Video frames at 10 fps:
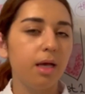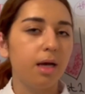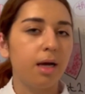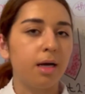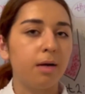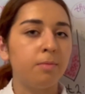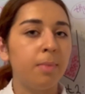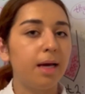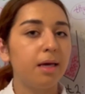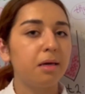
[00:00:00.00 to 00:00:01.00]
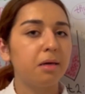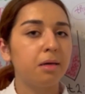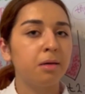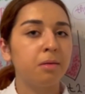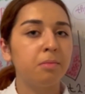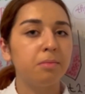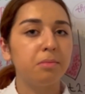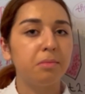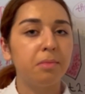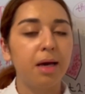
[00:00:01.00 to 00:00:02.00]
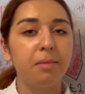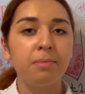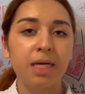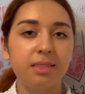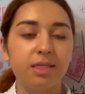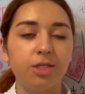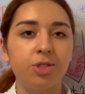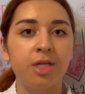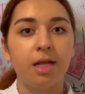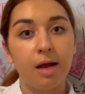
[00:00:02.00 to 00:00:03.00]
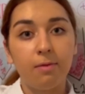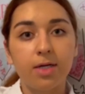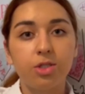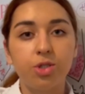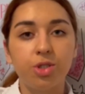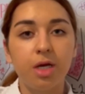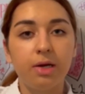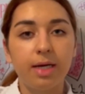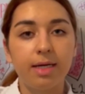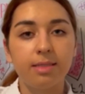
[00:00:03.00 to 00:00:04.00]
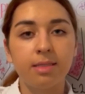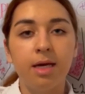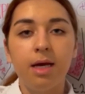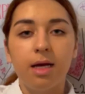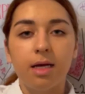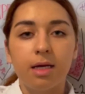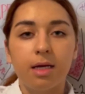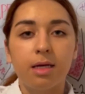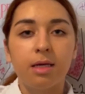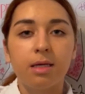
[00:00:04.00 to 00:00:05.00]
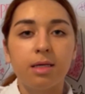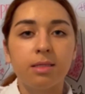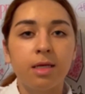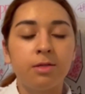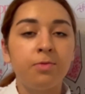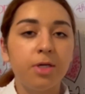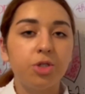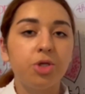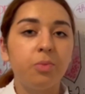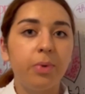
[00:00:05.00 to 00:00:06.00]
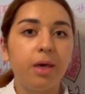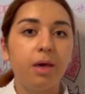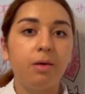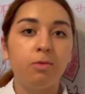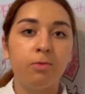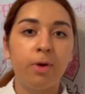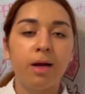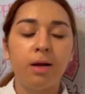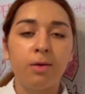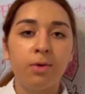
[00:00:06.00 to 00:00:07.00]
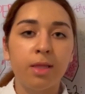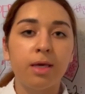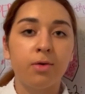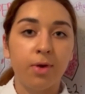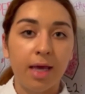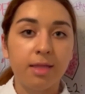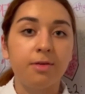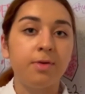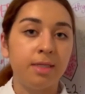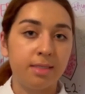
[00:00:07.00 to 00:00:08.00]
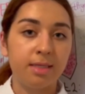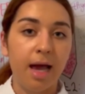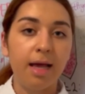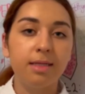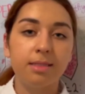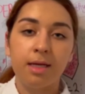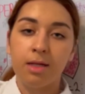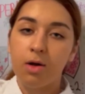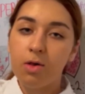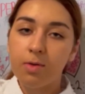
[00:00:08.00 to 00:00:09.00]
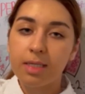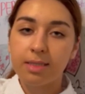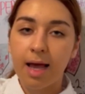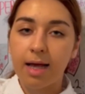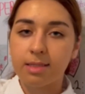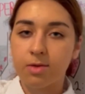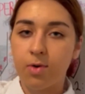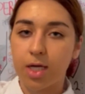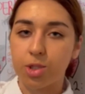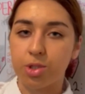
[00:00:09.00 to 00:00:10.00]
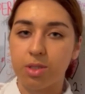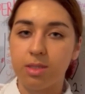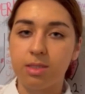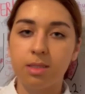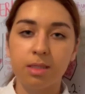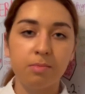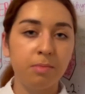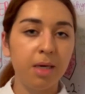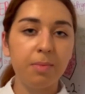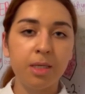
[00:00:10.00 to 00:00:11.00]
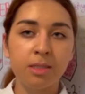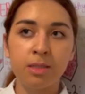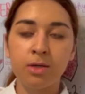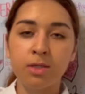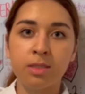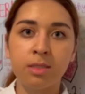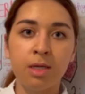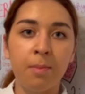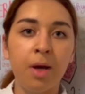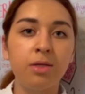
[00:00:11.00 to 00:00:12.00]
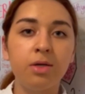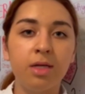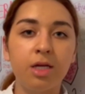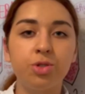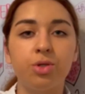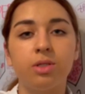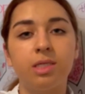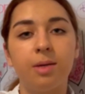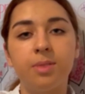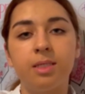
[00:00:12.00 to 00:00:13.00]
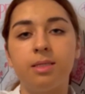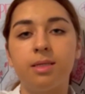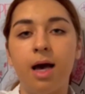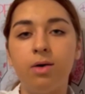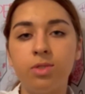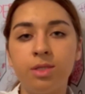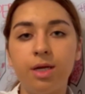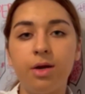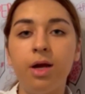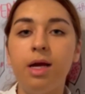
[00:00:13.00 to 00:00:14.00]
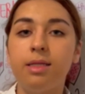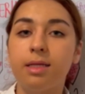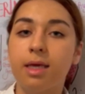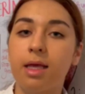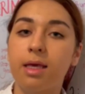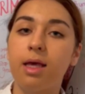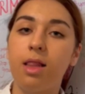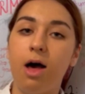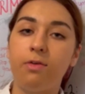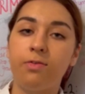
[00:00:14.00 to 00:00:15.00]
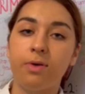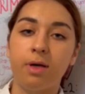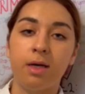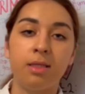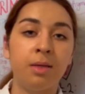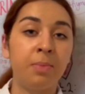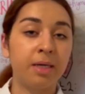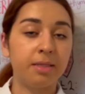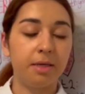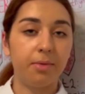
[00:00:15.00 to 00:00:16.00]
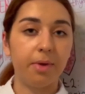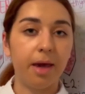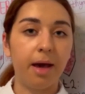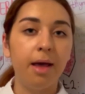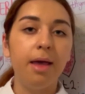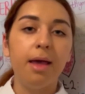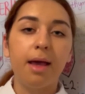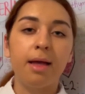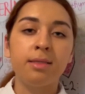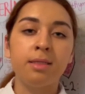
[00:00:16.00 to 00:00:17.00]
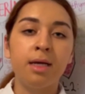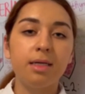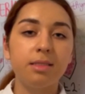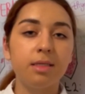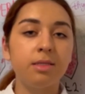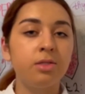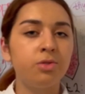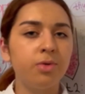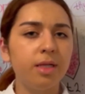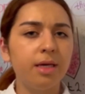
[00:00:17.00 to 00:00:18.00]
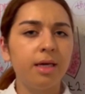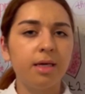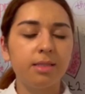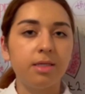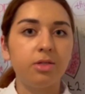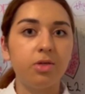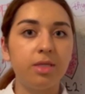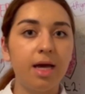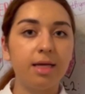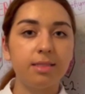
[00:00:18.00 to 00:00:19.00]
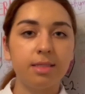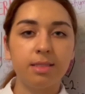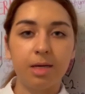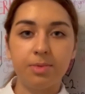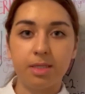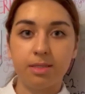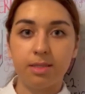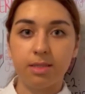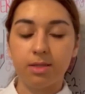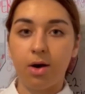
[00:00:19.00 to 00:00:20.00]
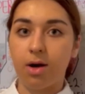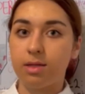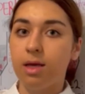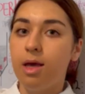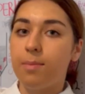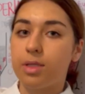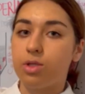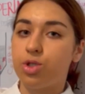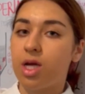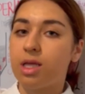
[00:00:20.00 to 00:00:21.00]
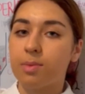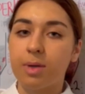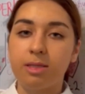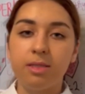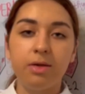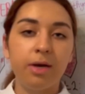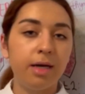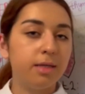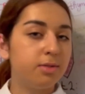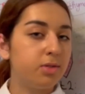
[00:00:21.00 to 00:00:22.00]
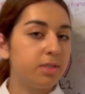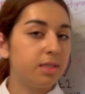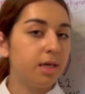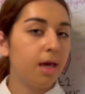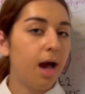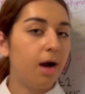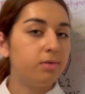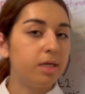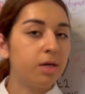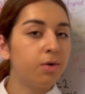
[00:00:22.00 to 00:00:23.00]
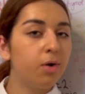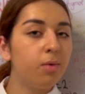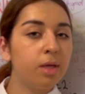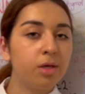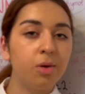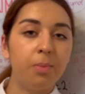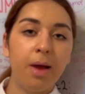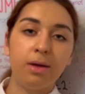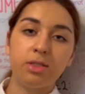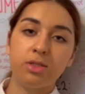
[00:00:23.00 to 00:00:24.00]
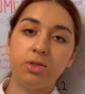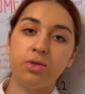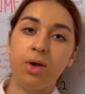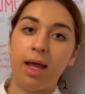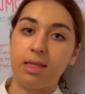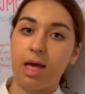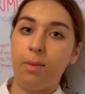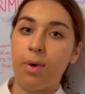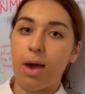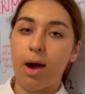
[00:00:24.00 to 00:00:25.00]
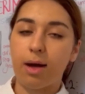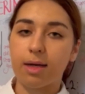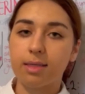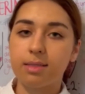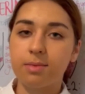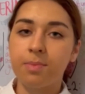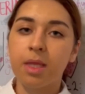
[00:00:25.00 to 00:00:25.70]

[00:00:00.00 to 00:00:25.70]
My message that I want to share is that we should be really creative in science and always ask questions. Maybe there's some other natural substance out there that can kill off the bacteria. And thus, it is really easy to test substances on pathogenic bacteria and to see how they grow in comparison to antibiotics.